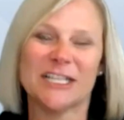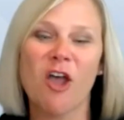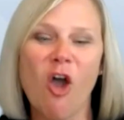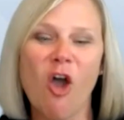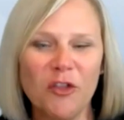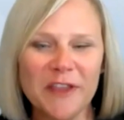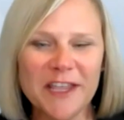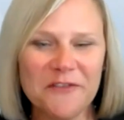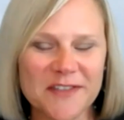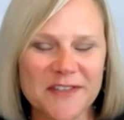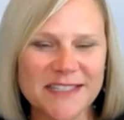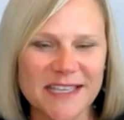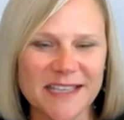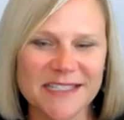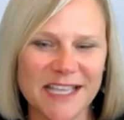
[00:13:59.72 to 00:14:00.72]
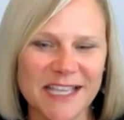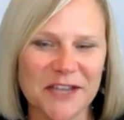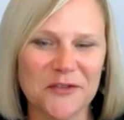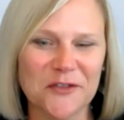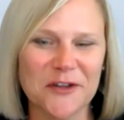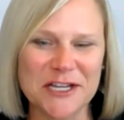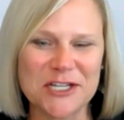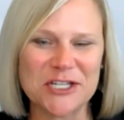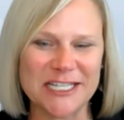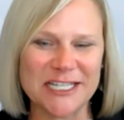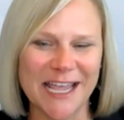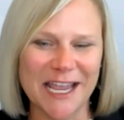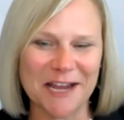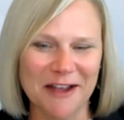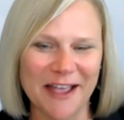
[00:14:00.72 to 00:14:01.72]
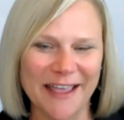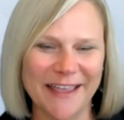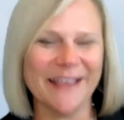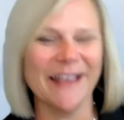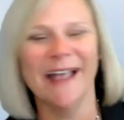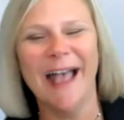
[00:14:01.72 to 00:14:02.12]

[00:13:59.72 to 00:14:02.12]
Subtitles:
Only if it says like Free Gene Day, right?